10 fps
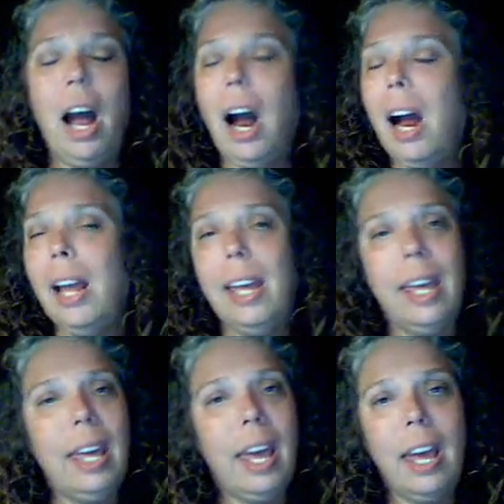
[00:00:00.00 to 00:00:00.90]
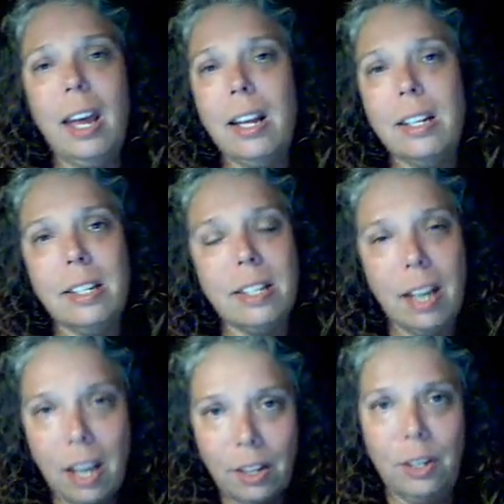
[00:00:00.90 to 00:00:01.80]
I can't
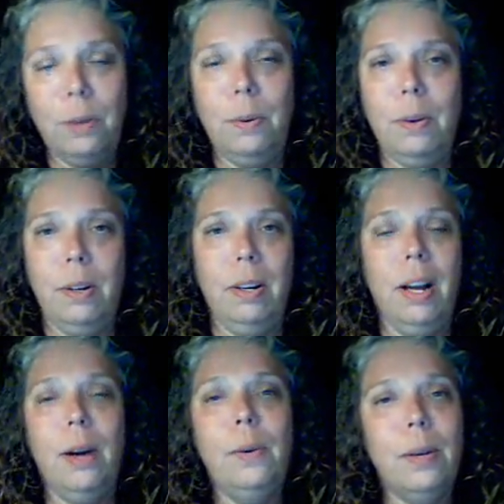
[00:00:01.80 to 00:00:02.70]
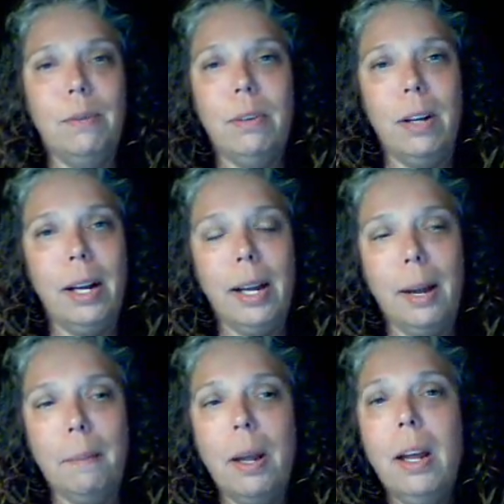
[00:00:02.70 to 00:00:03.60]
tell you how grateful I
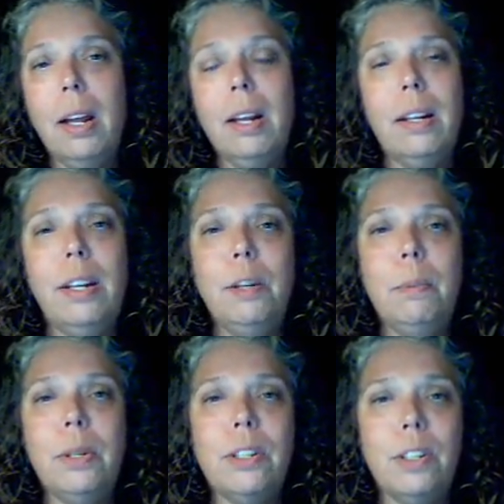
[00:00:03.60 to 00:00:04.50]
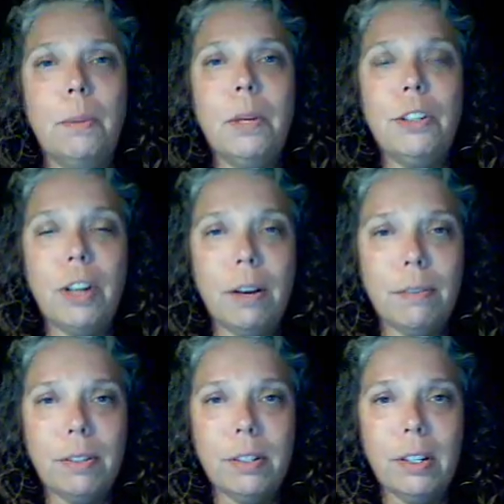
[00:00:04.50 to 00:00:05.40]
am that you put so much
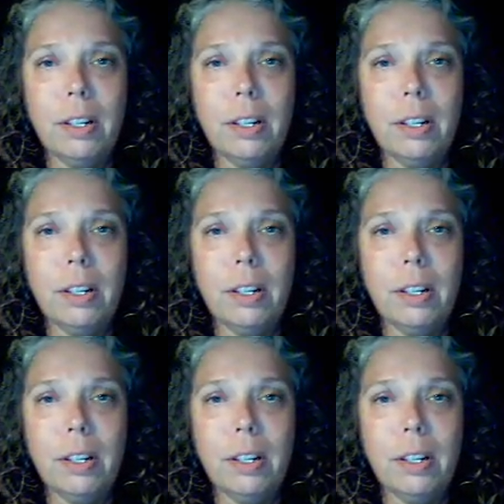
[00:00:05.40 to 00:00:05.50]
effort